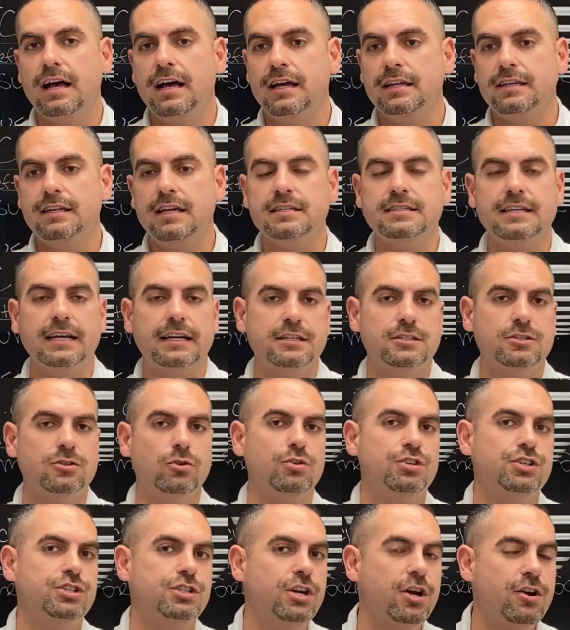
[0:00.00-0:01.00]
does like a
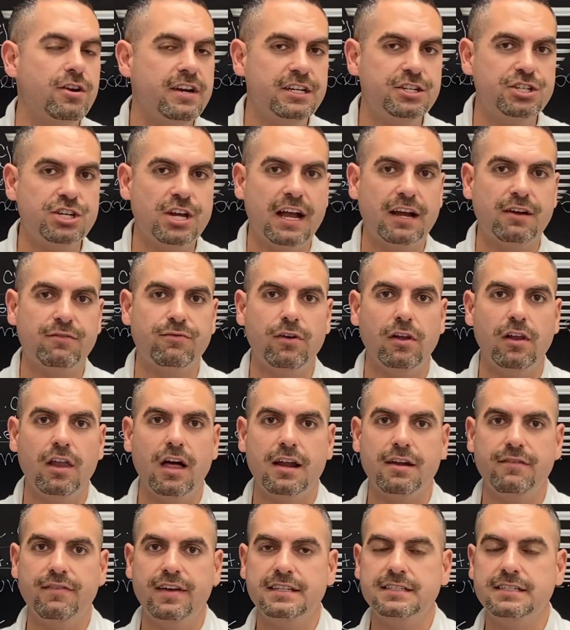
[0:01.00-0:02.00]
social security check for a
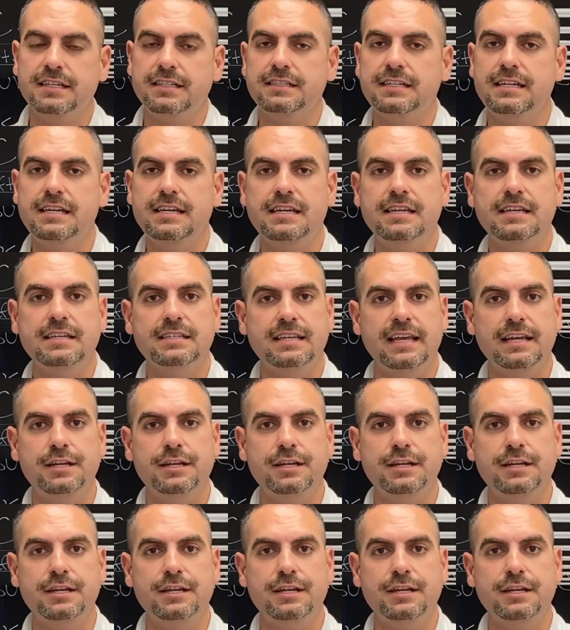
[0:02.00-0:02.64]
lot of entities.